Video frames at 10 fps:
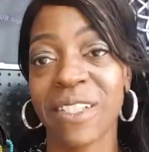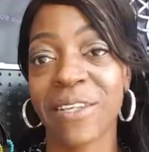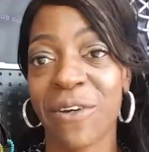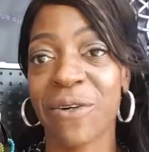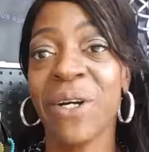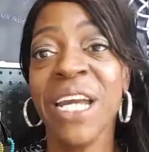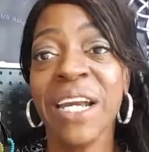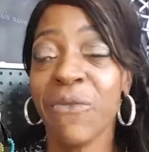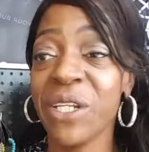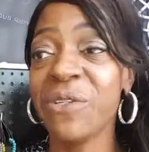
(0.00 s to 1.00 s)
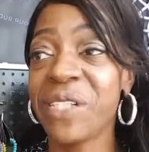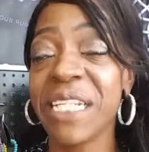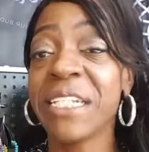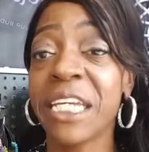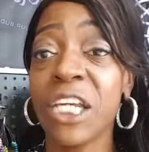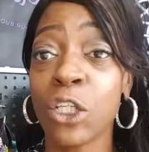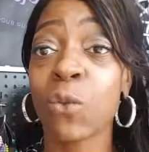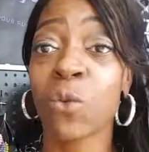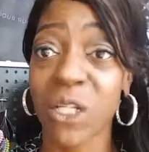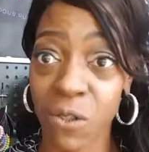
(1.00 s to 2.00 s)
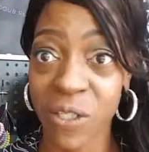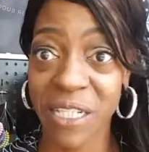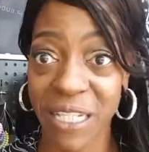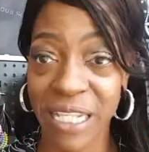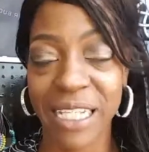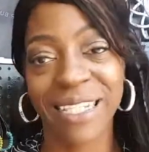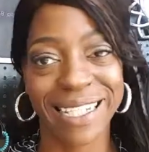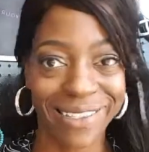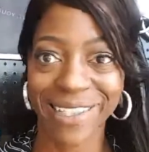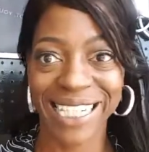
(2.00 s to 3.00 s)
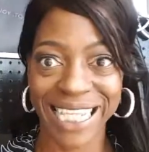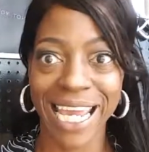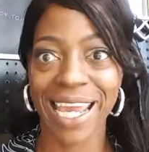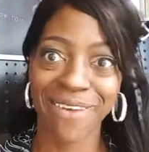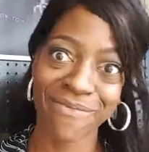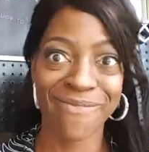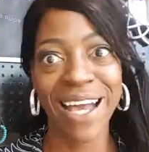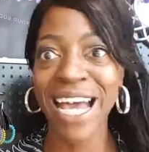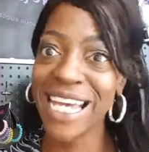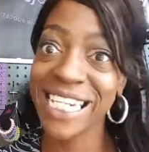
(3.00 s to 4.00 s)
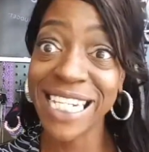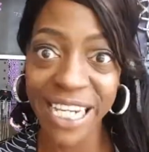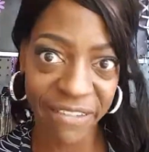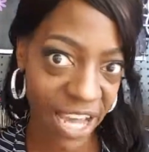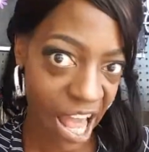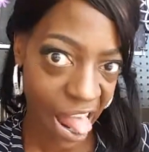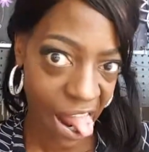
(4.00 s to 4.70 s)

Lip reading: So when you see Tikiesha Wilson, it's still the same diva.